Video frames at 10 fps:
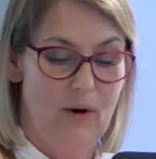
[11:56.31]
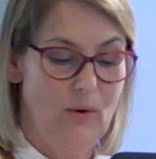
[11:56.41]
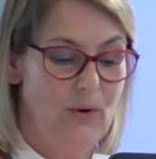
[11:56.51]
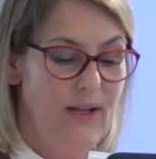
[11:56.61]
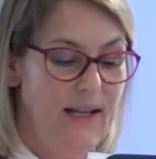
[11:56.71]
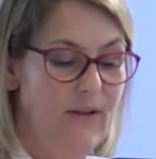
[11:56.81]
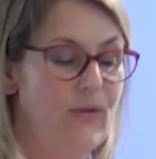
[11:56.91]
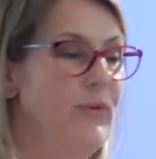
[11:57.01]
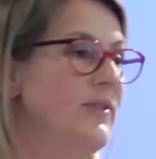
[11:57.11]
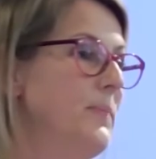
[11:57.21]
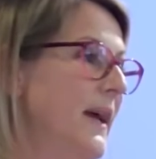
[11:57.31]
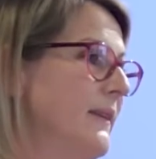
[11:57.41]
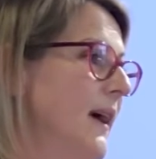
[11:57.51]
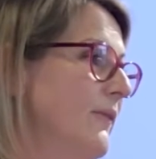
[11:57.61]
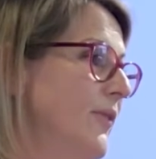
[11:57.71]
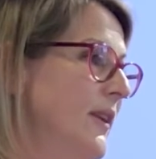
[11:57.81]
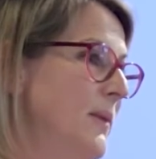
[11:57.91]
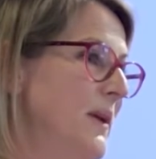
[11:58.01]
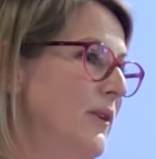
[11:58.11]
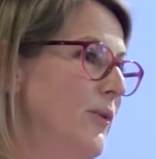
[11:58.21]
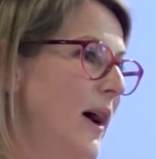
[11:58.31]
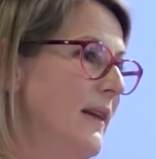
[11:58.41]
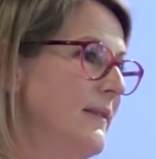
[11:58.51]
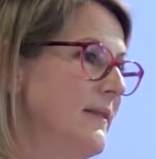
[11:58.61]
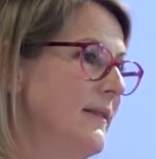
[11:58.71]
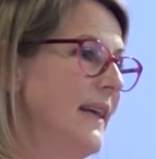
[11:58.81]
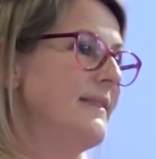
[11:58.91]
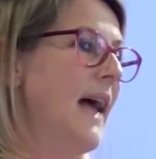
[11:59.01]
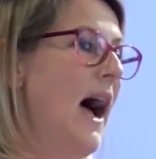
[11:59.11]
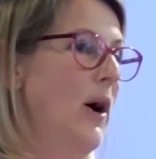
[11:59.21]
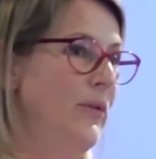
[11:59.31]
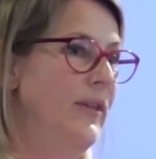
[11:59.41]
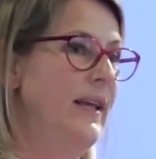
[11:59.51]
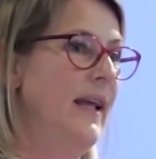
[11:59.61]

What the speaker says: who need to respect fundamental rights. That's how the